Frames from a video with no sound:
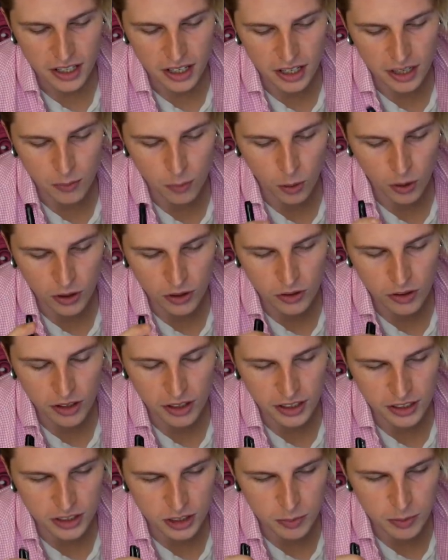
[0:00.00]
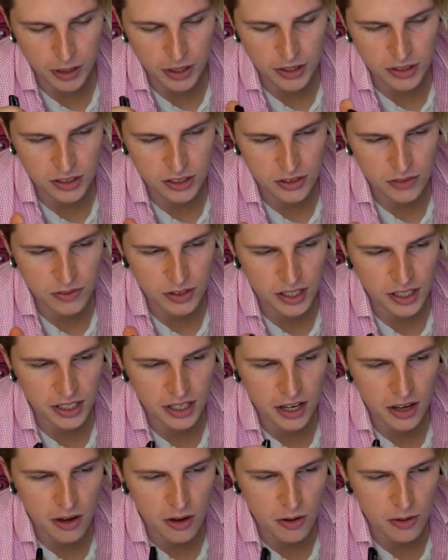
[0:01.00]
I'm working on a conspiracy
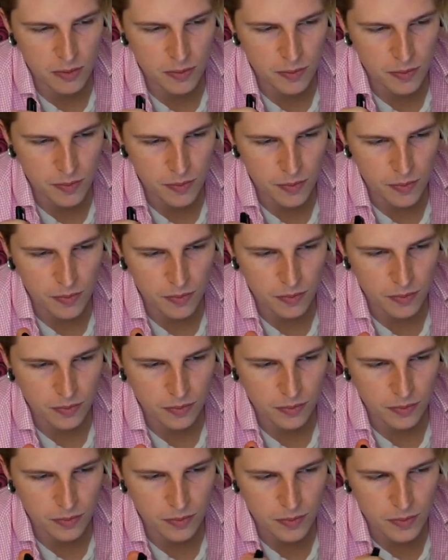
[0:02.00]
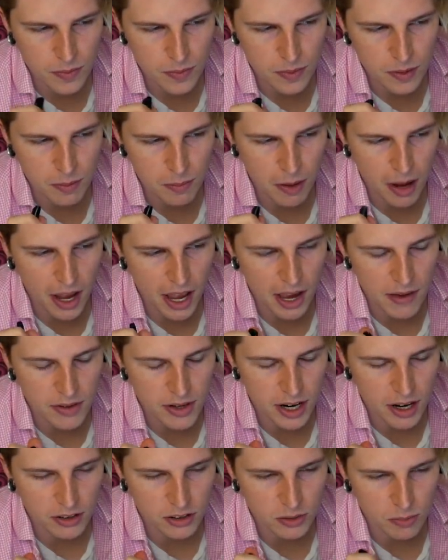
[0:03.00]
video. Might have
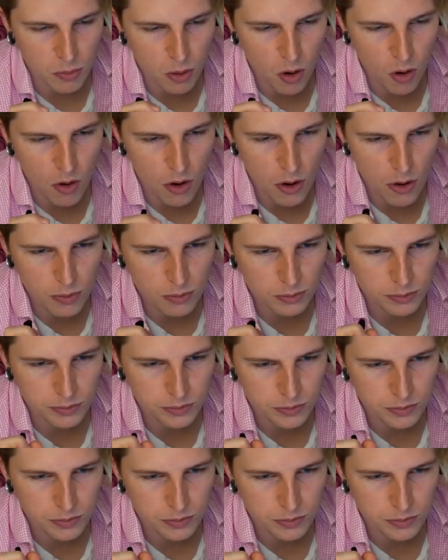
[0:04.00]
it out tomorrow.